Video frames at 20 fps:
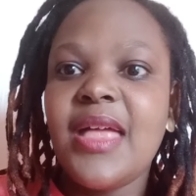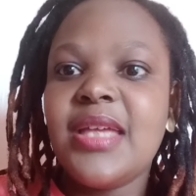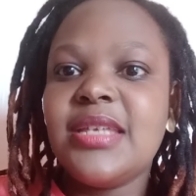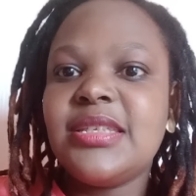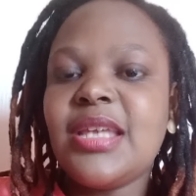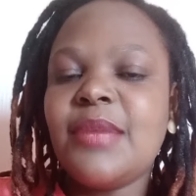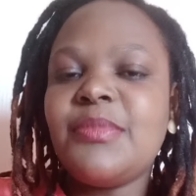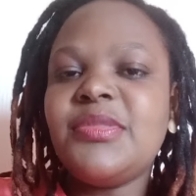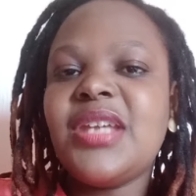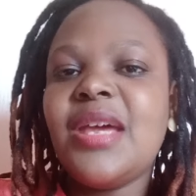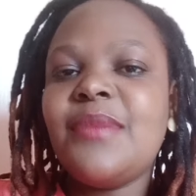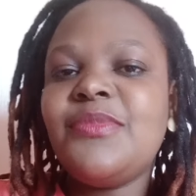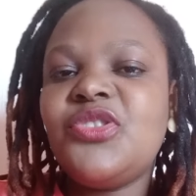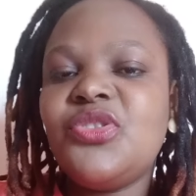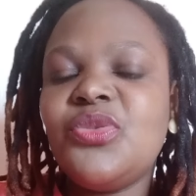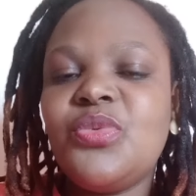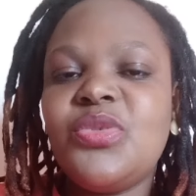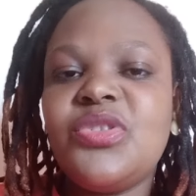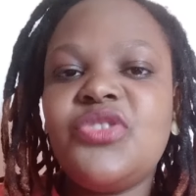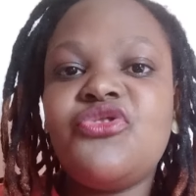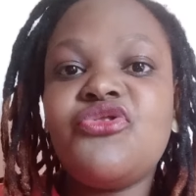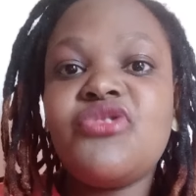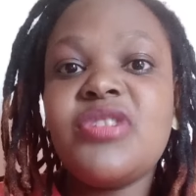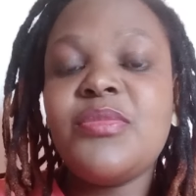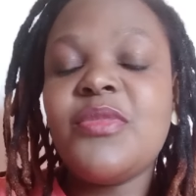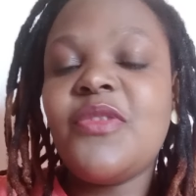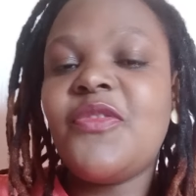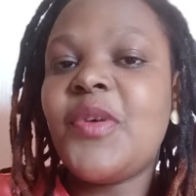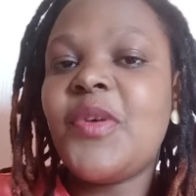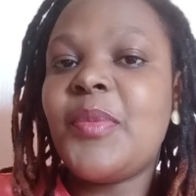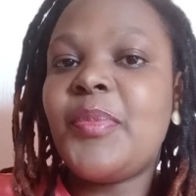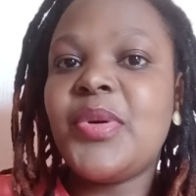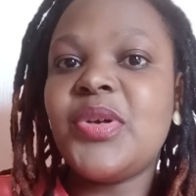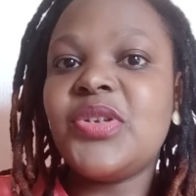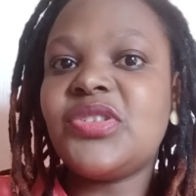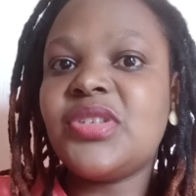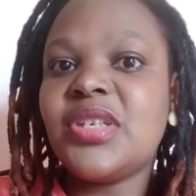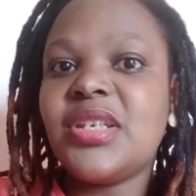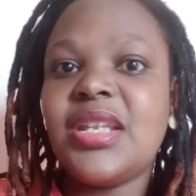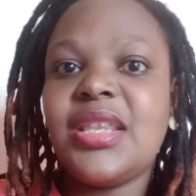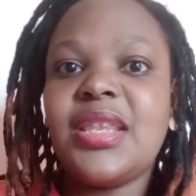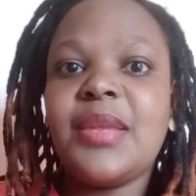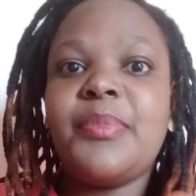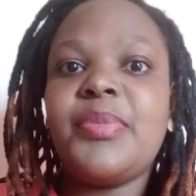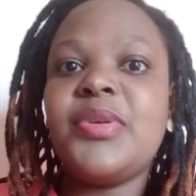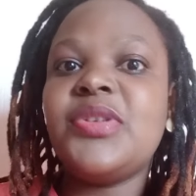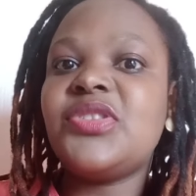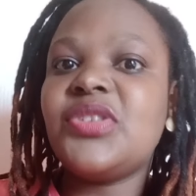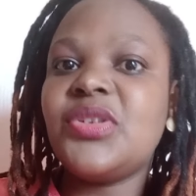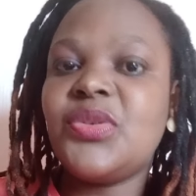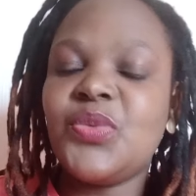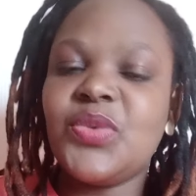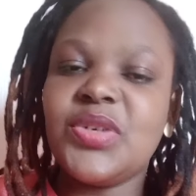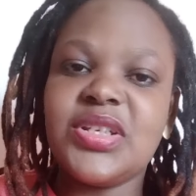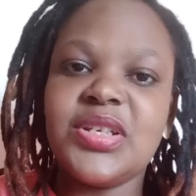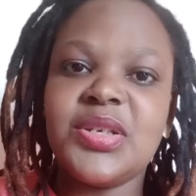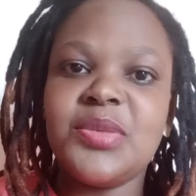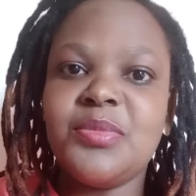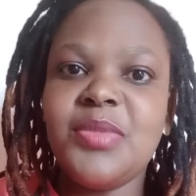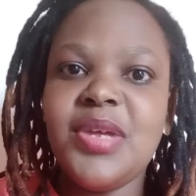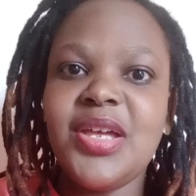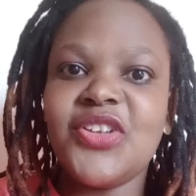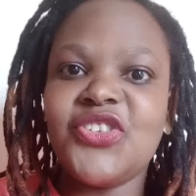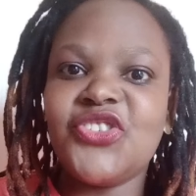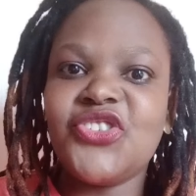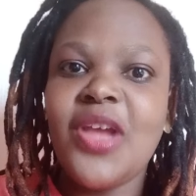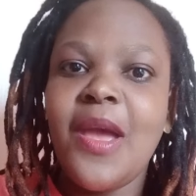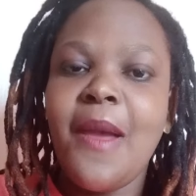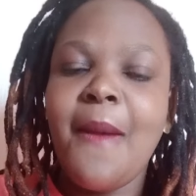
Sometimes you would dream of a person and the person would emerge,